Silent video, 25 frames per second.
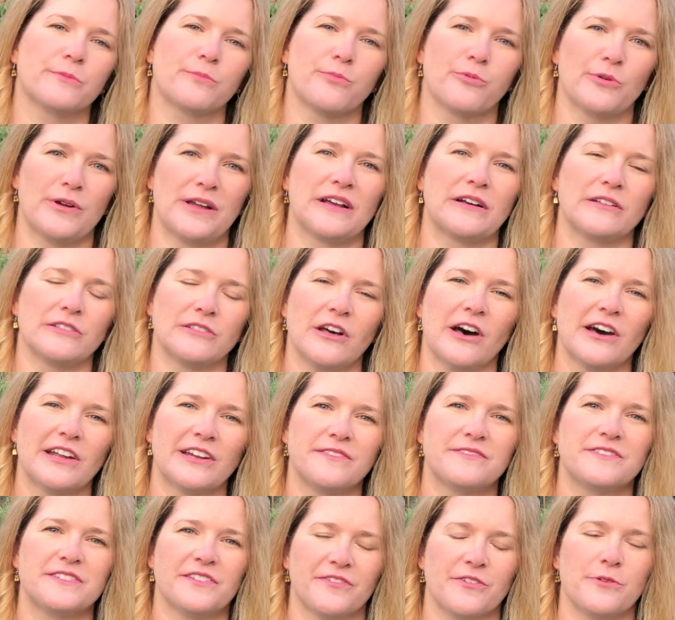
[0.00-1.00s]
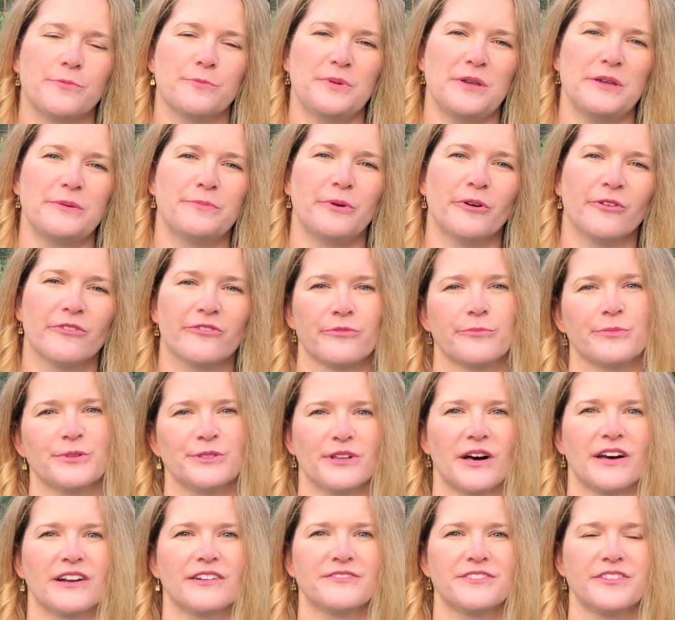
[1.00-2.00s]
bring a lot of different people from a
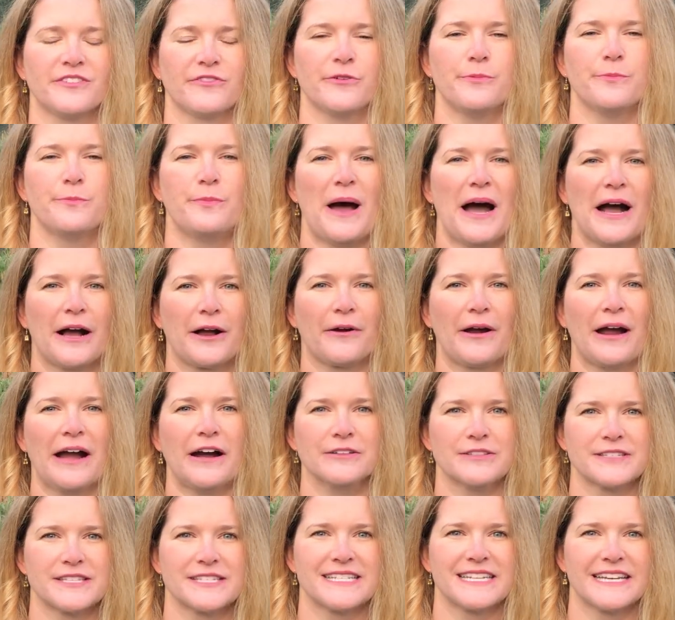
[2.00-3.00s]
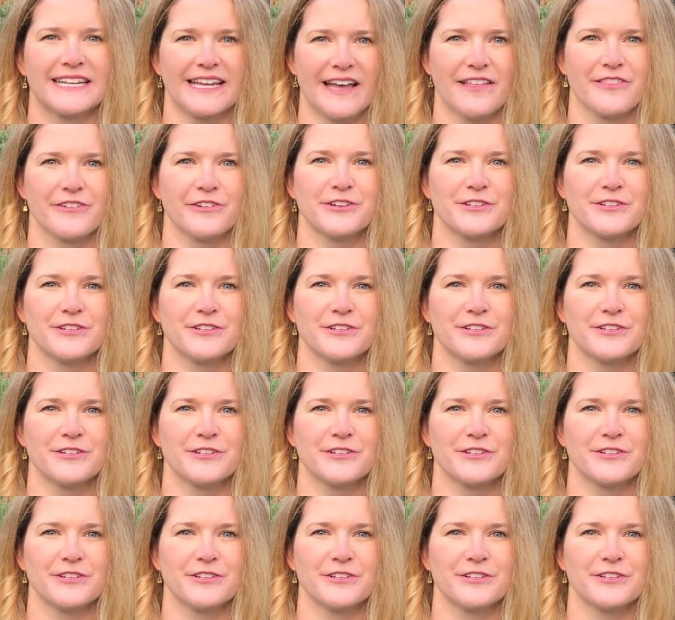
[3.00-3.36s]
lot of different backgrounds together.